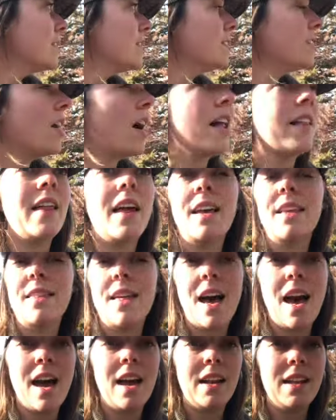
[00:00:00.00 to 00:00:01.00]
not like
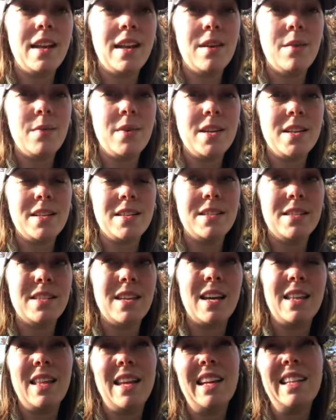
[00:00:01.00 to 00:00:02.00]
that. He was
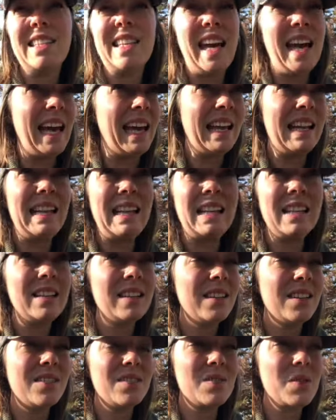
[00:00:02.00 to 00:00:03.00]
I think 10
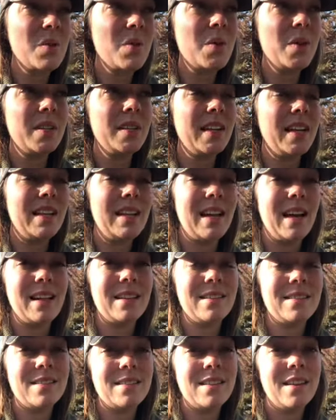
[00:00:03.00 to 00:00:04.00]
years old and
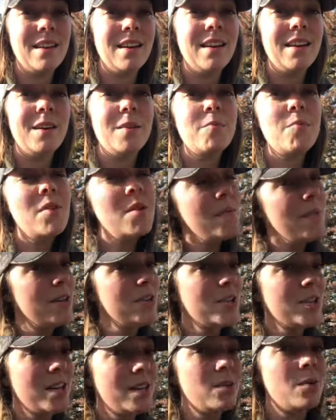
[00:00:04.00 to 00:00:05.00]
that's pretty
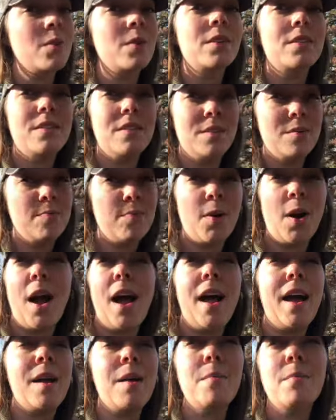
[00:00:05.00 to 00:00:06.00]
much in a horse's
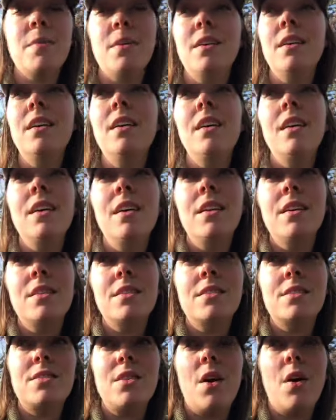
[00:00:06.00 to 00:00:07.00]
prime.
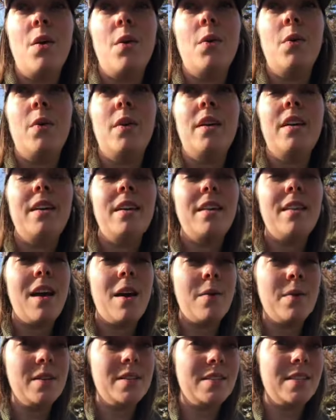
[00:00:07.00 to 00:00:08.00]
So
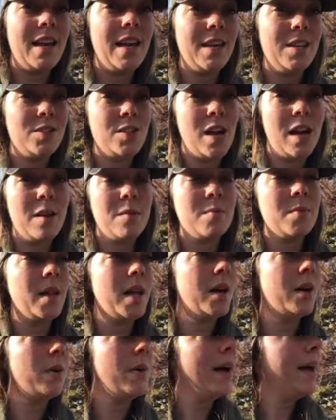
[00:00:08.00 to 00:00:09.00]
that was a giant
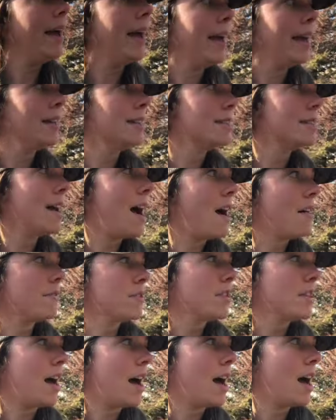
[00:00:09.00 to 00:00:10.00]
blow and
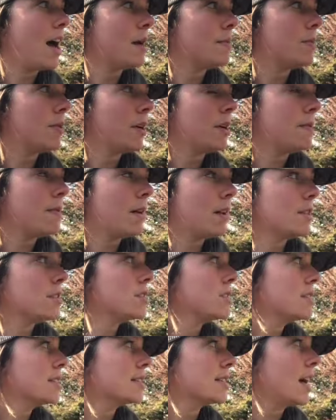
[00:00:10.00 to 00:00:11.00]
after that I pretty
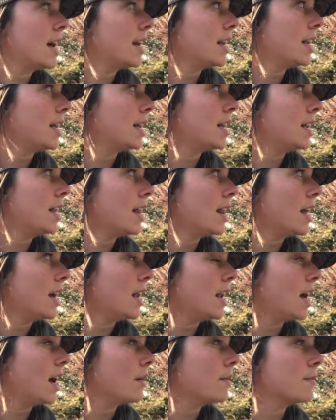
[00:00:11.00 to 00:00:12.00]
much decided
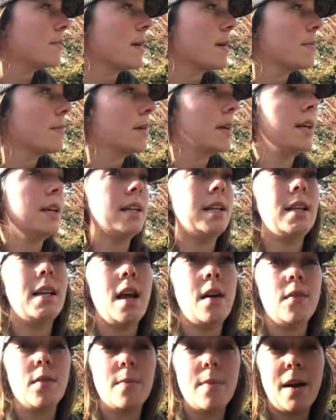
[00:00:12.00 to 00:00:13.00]
that I would probably
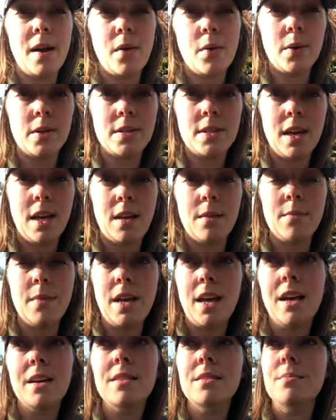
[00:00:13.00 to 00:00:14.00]
never buy a horse again
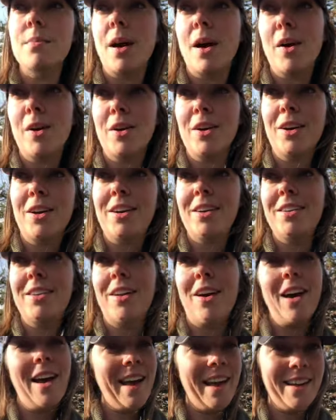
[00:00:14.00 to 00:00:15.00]
because my heart could
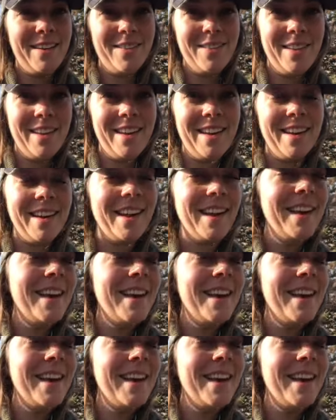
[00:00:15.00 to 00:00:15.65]
not handle it